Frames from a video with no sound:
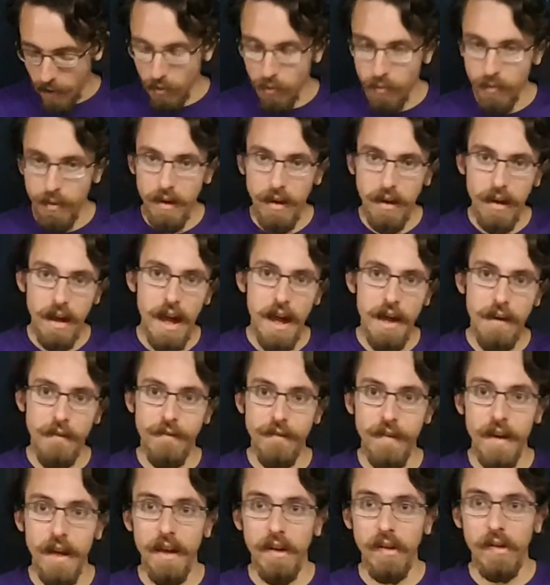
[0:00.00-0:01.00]
will be
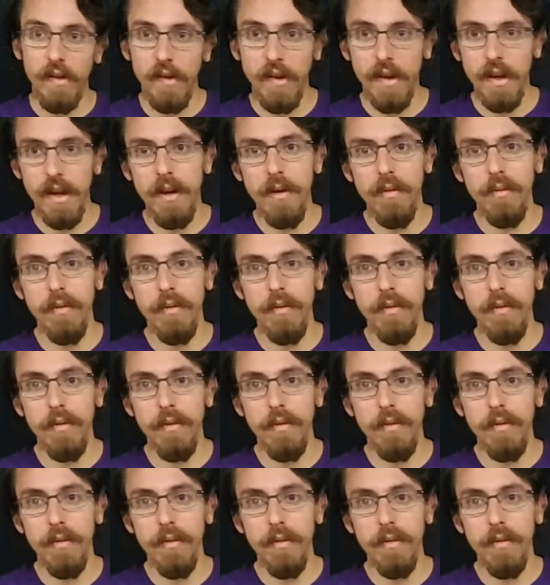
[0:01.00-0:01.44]
F, A, C,